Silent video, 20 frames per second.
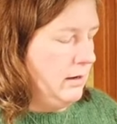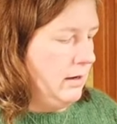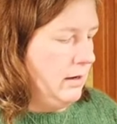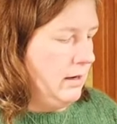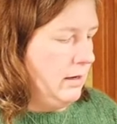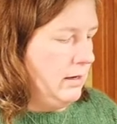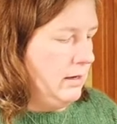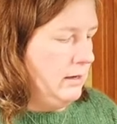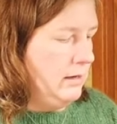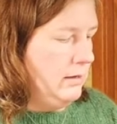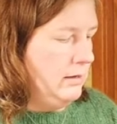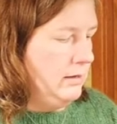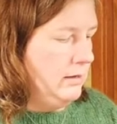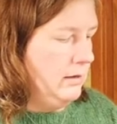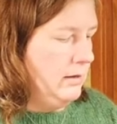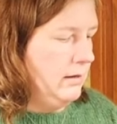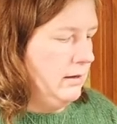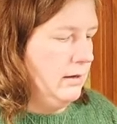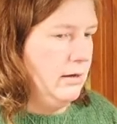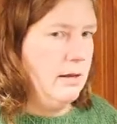in it,
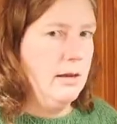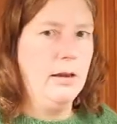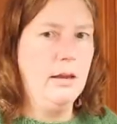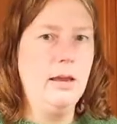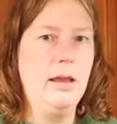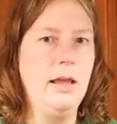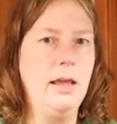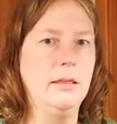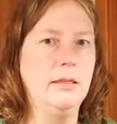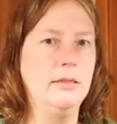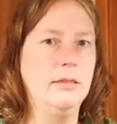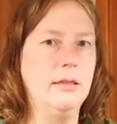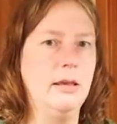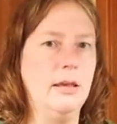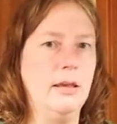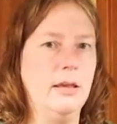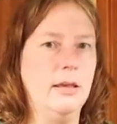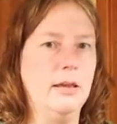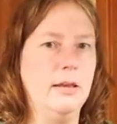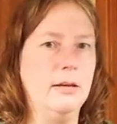and
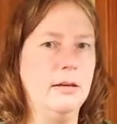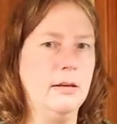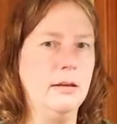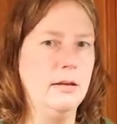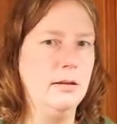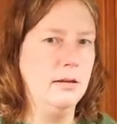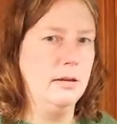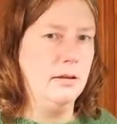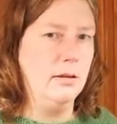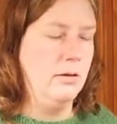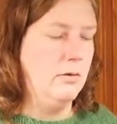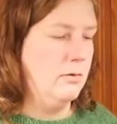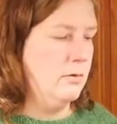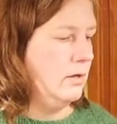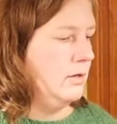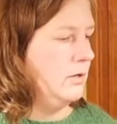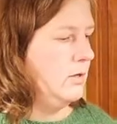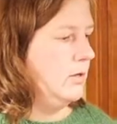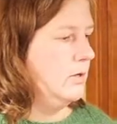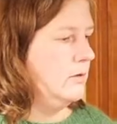then you
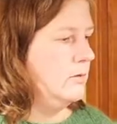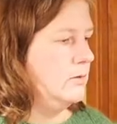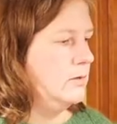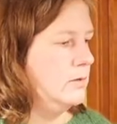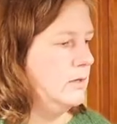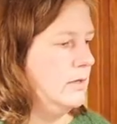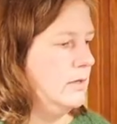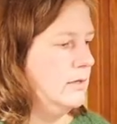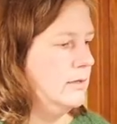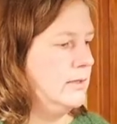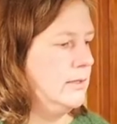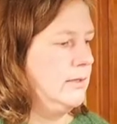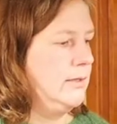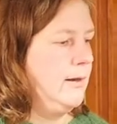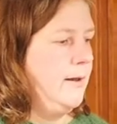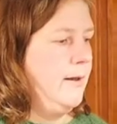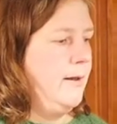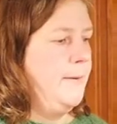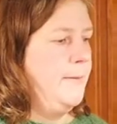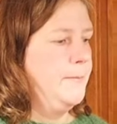can use this
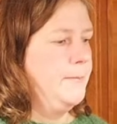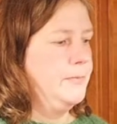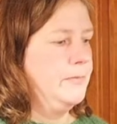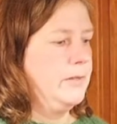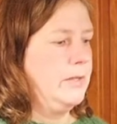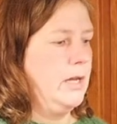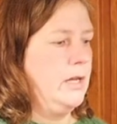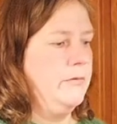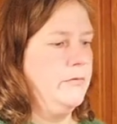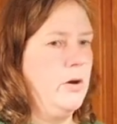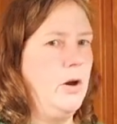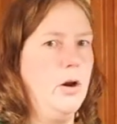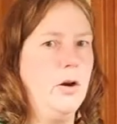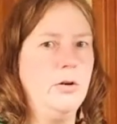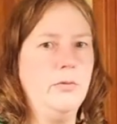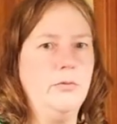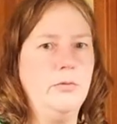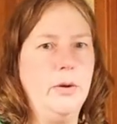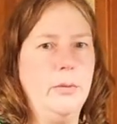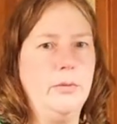kind of
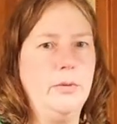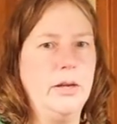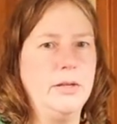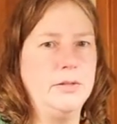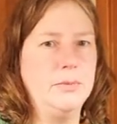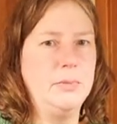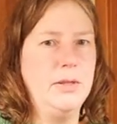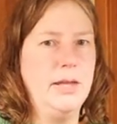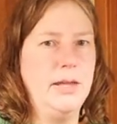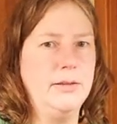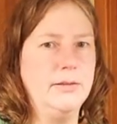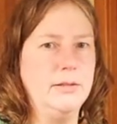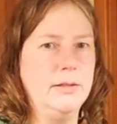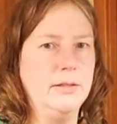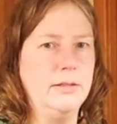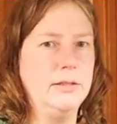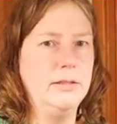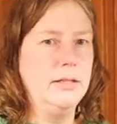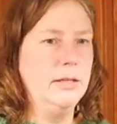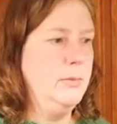hard rubberized
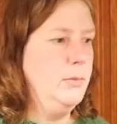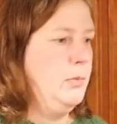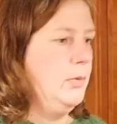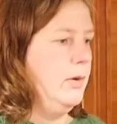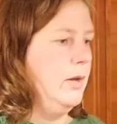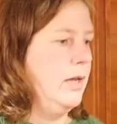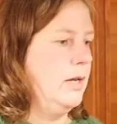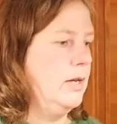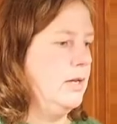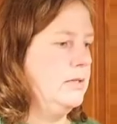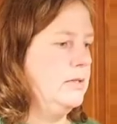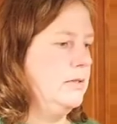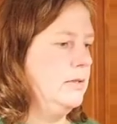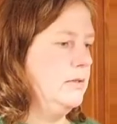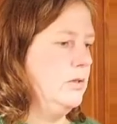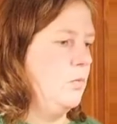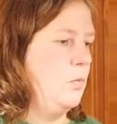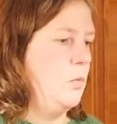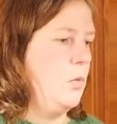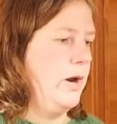plastic tip, and it
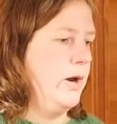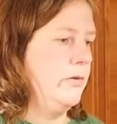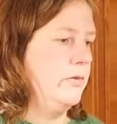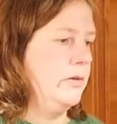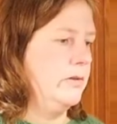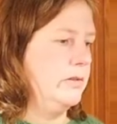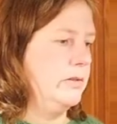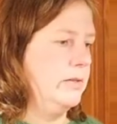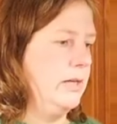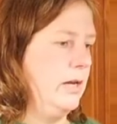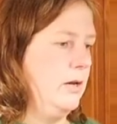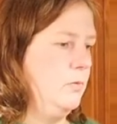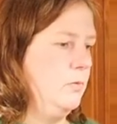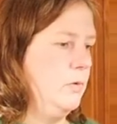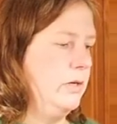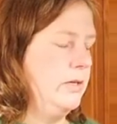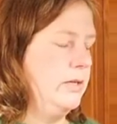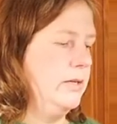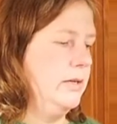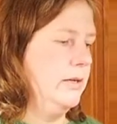doesn't wear this down.
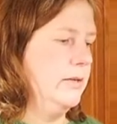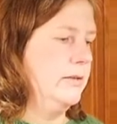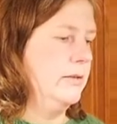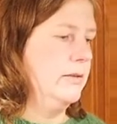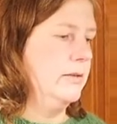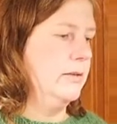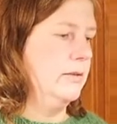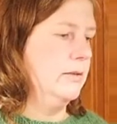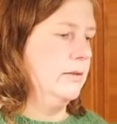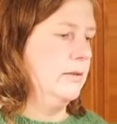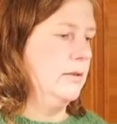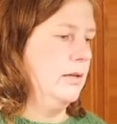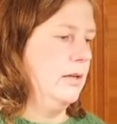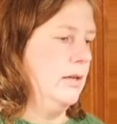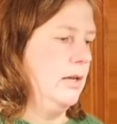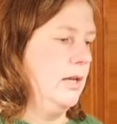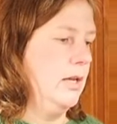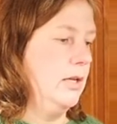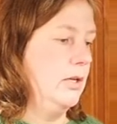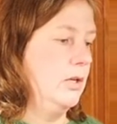What it does is
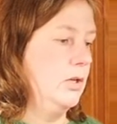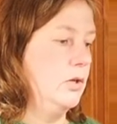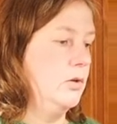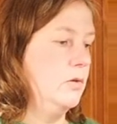it